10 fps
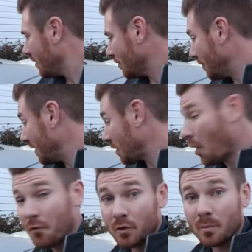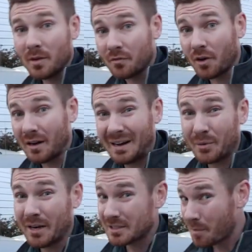So this hopefully will be frontline
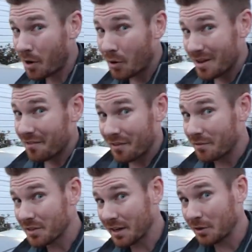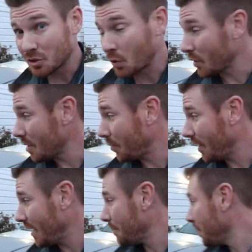ready tomorrow if everything goes according to
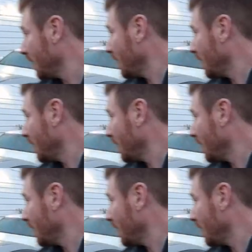plan.